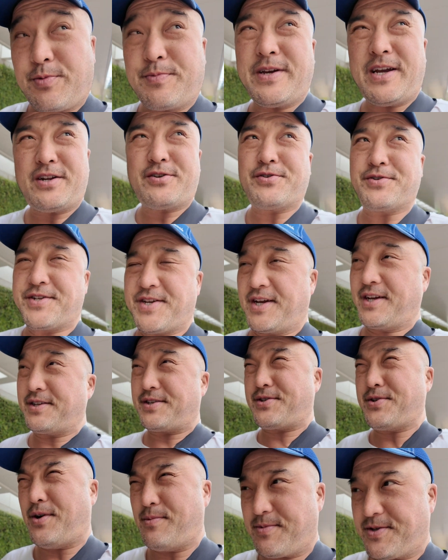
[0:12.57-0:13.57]
will be interesting.
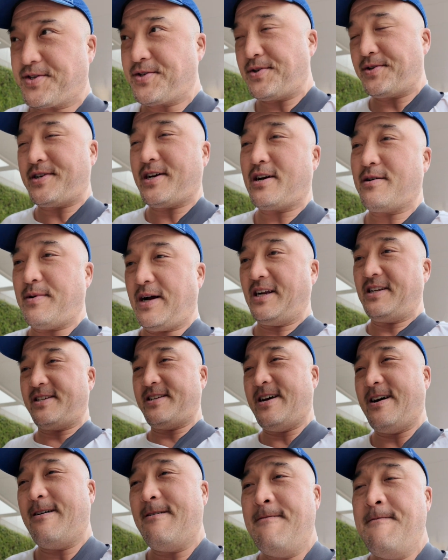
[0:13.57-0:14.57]
It's almost 2 terabytes
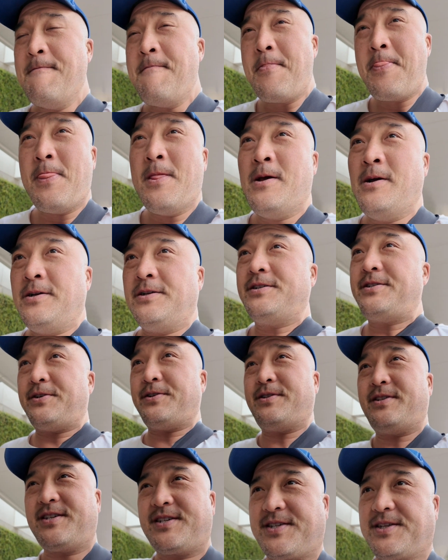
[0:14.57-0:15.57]
now,
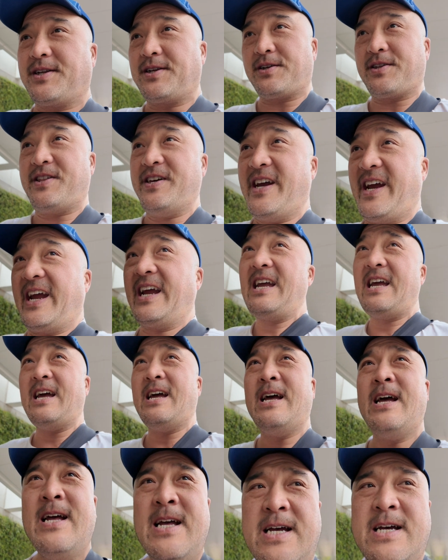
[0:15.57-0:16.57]
to this little thing,
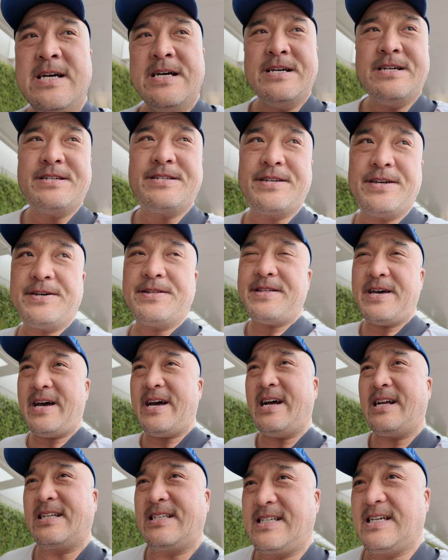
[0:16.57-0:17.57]
so
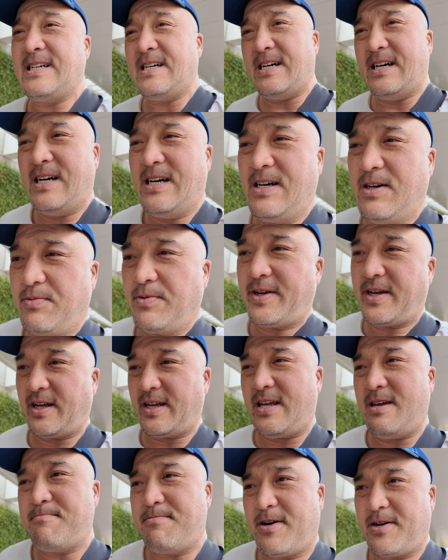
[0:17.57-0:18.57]
that we can
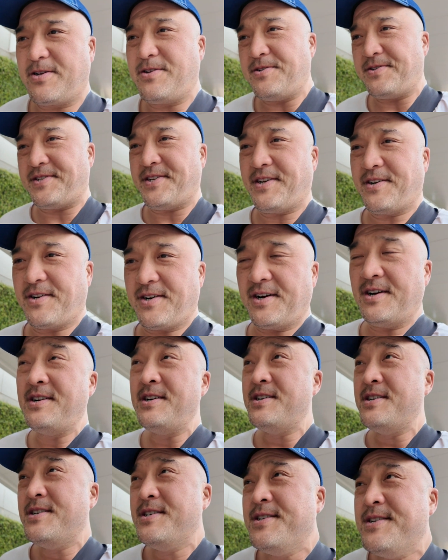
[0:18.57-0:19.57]
keep on using our
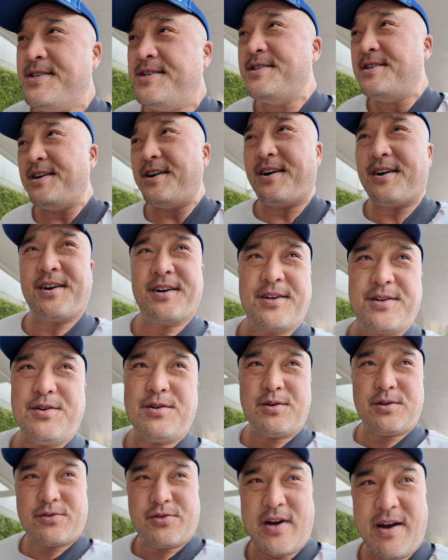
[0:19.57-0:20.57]

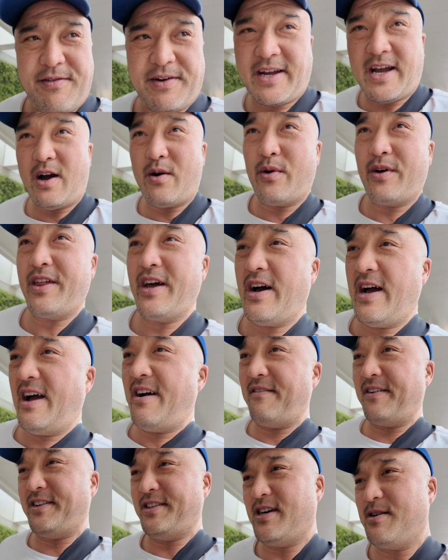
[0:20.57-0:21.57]
Google Drive account without
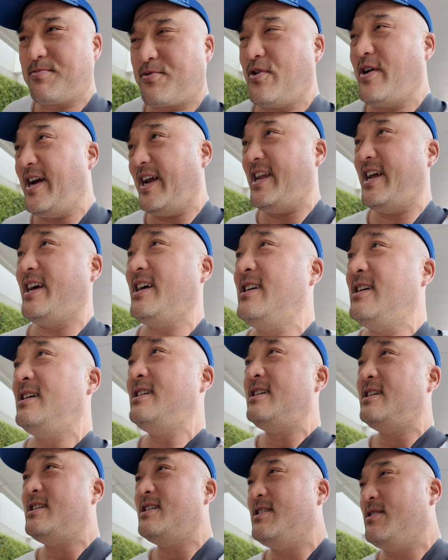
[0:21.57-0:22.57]
having to upgrade,
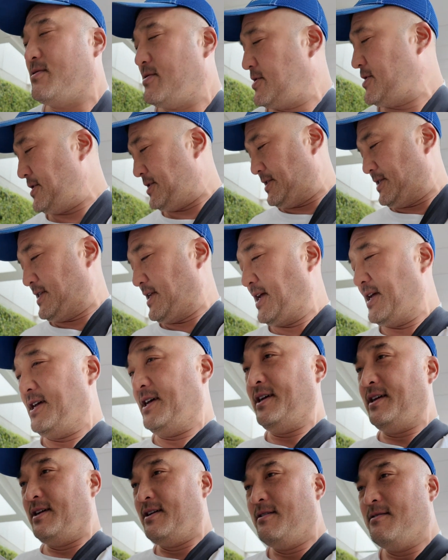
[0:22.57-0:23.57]
which is
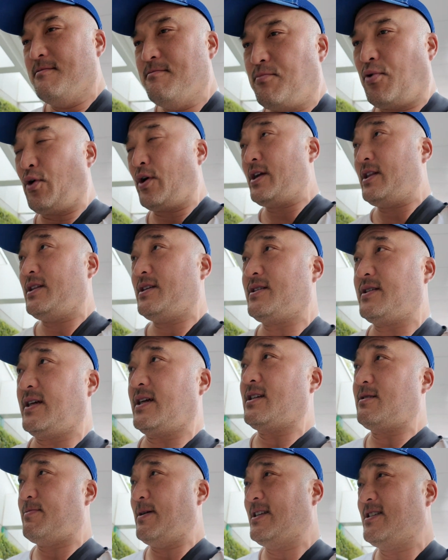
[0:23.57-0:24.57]
pointlessly
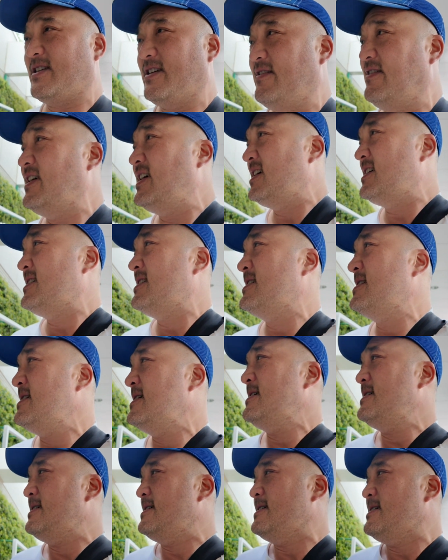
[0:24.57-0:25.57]
expensive.
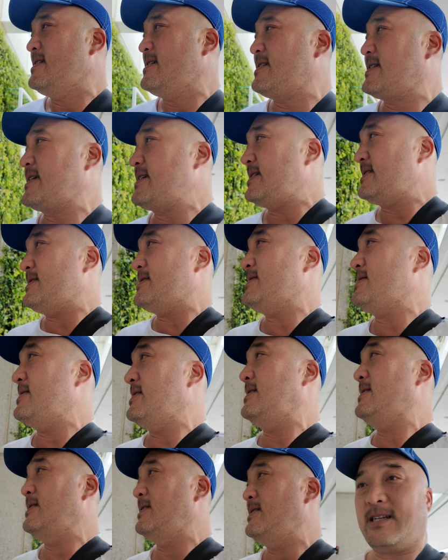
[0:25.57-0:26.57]
So
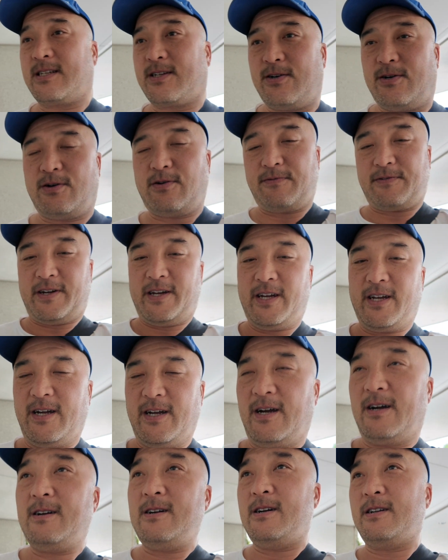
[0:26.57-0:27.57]
let's go over
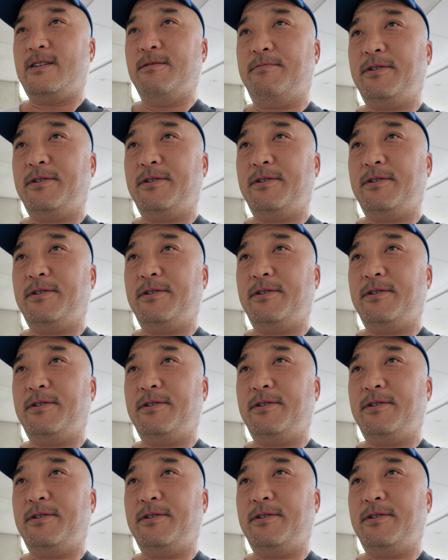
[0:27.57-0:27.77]
here to